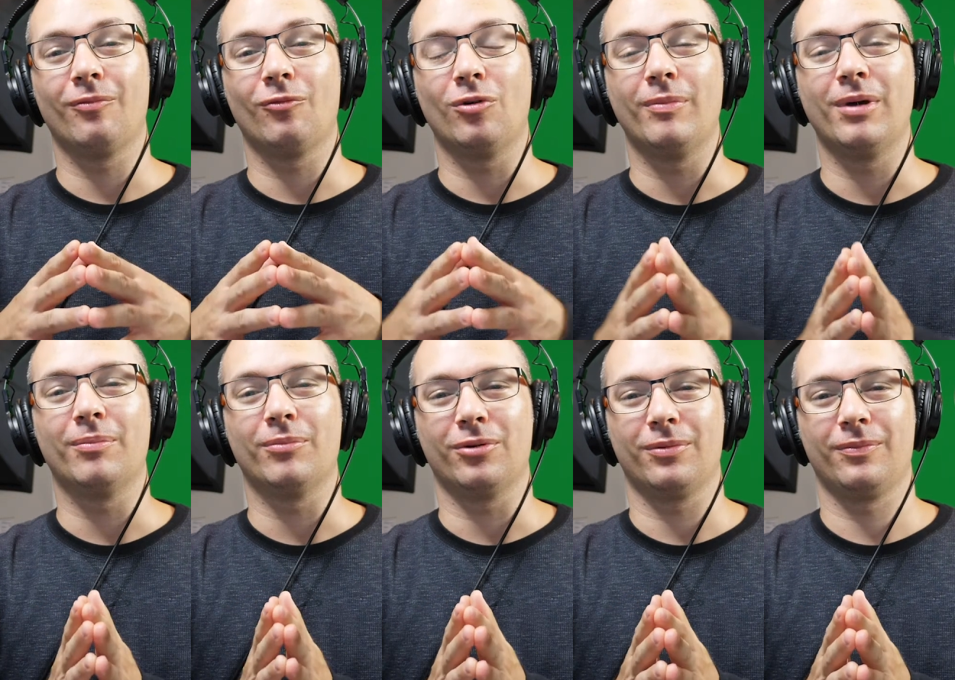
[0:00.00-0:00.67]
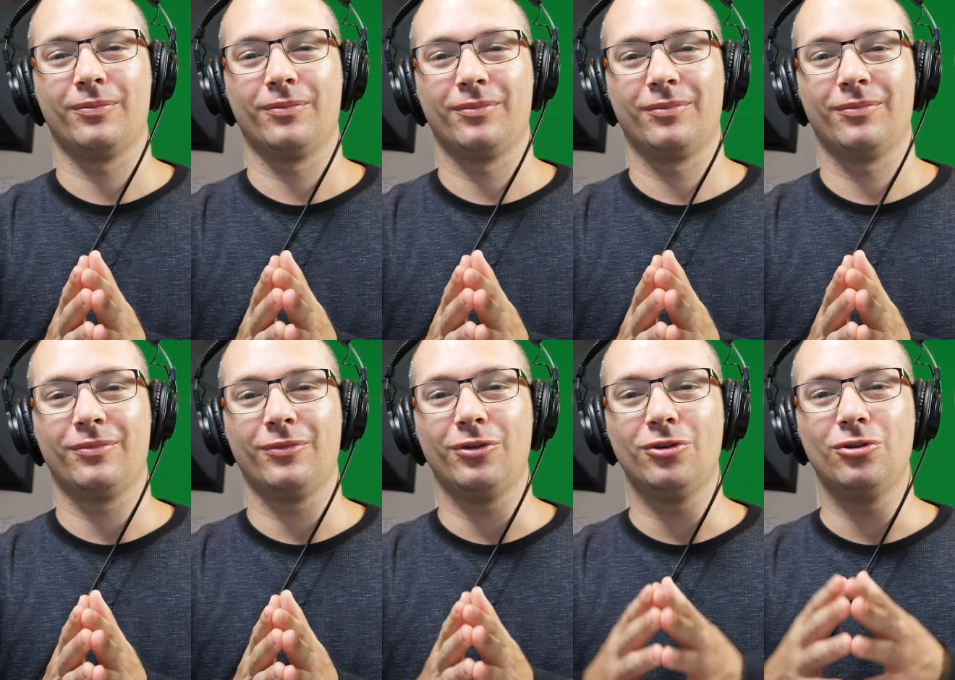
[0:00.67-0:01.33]
Remember,
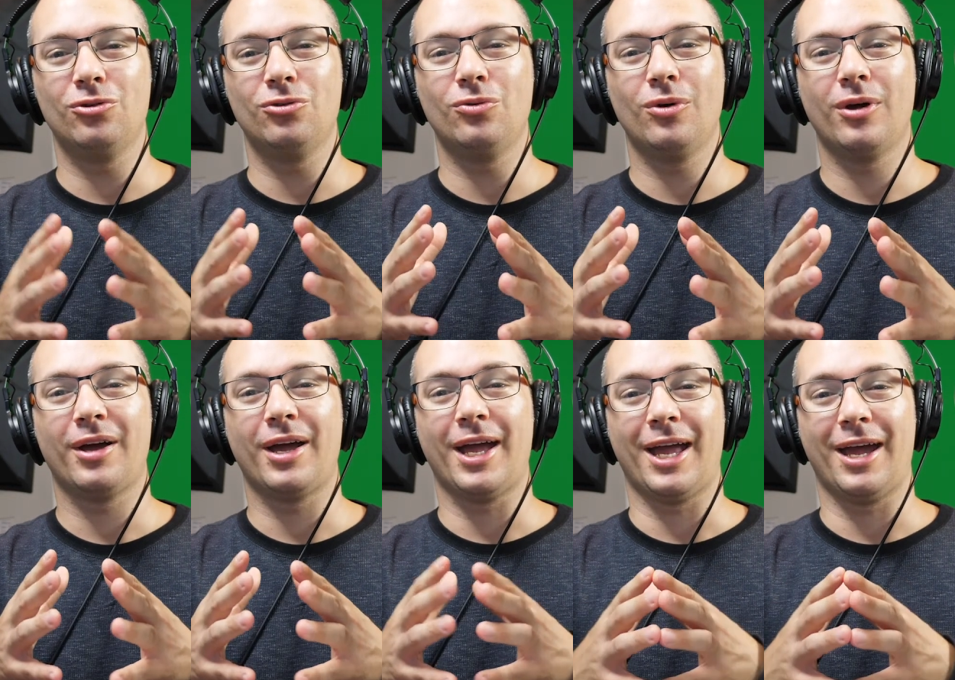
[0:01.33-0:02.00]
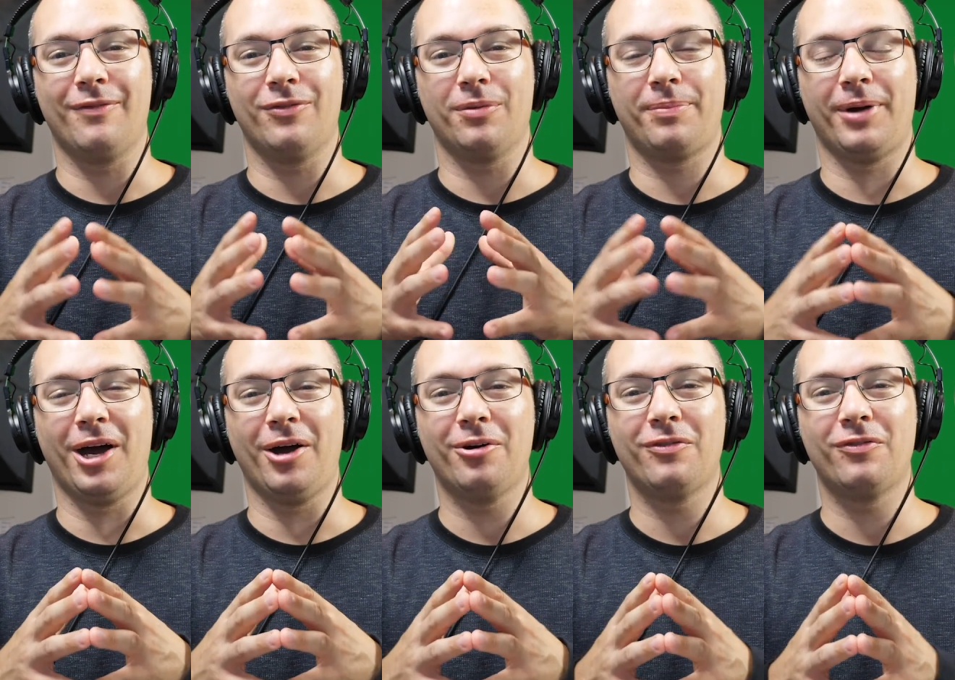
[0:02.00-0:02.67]
you have the
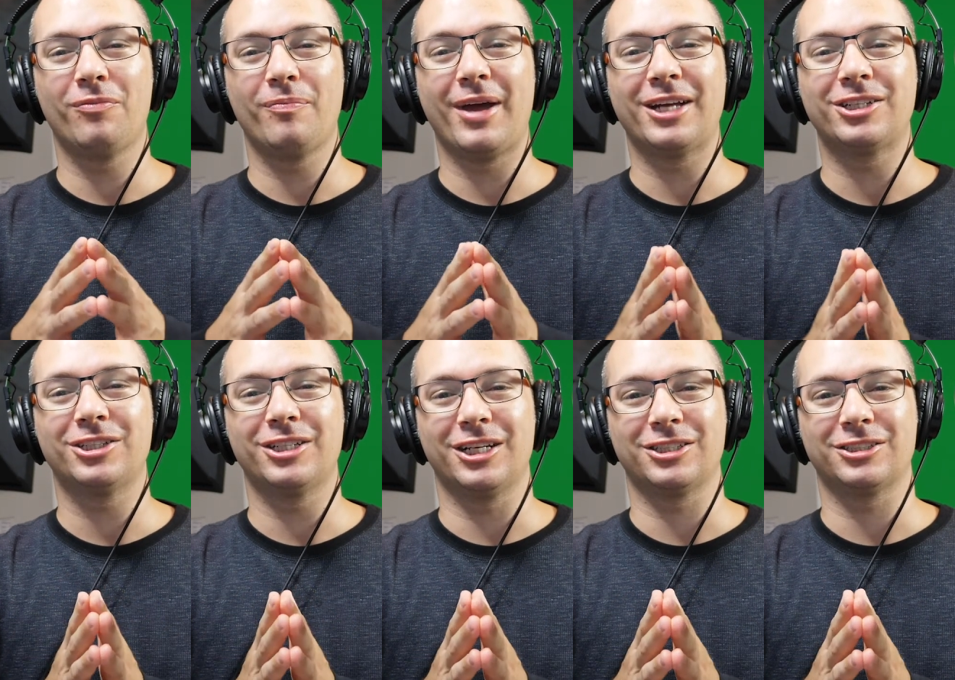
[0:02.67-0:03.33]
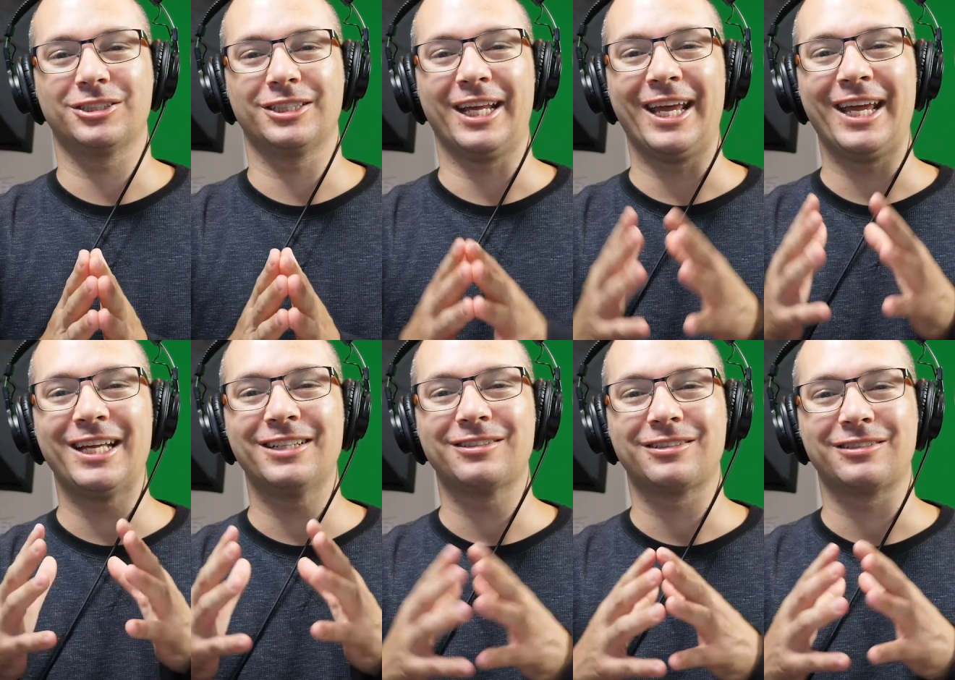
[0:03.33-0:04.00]
power of imagination
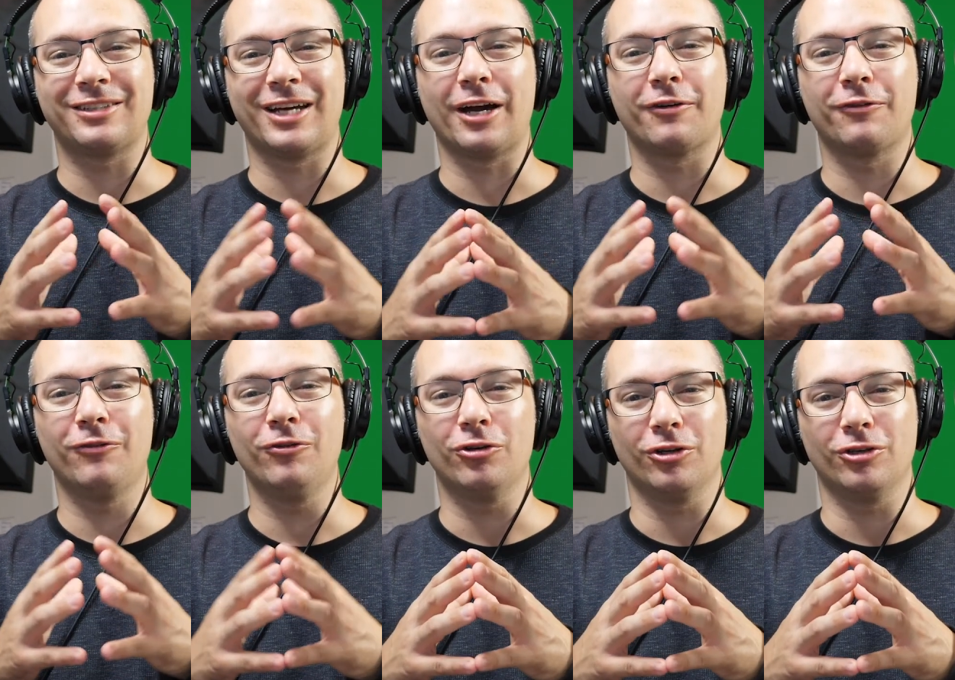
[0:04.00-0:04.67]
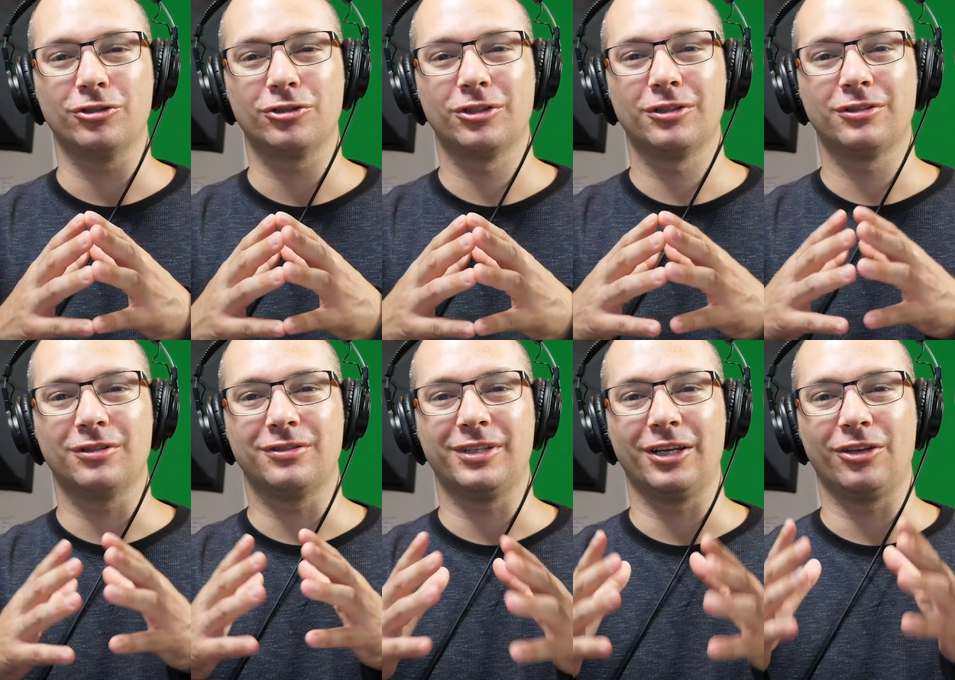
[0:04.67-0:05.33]
and stock footage
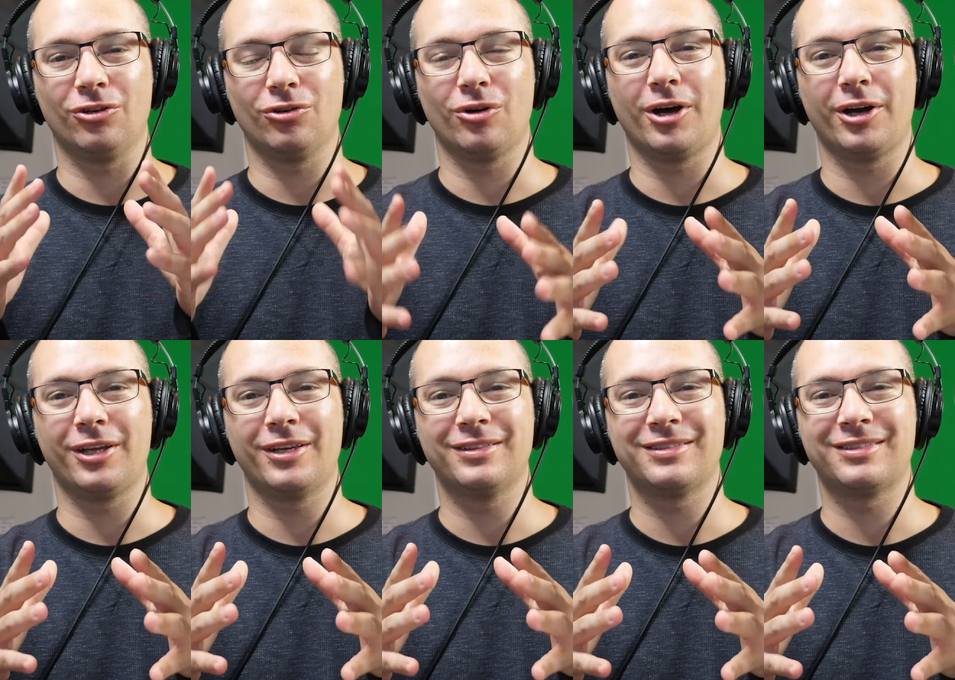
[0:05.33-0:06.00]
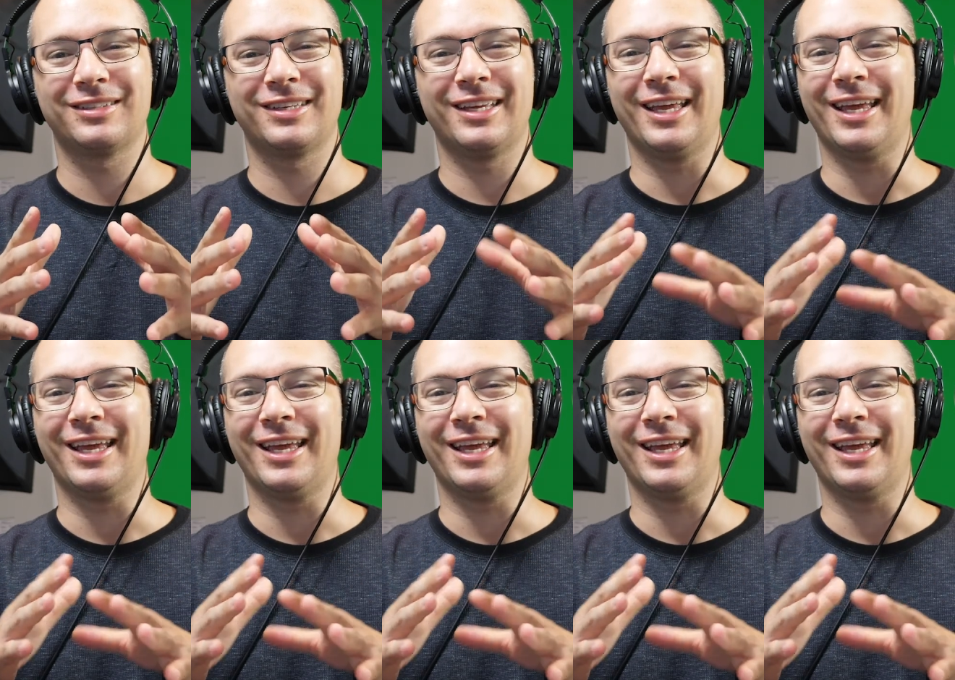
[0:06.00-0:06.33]
to take your audience